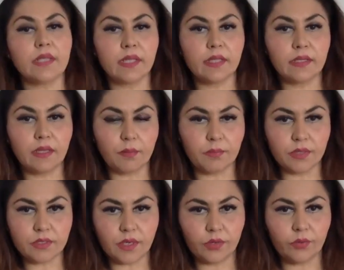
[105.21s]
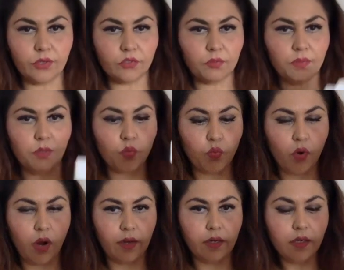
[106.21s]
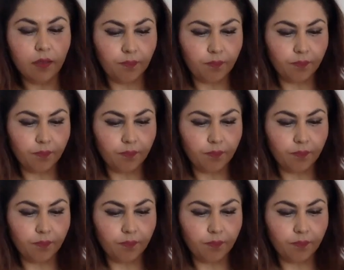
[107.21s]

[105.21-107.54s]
and the numbers are going to be 1,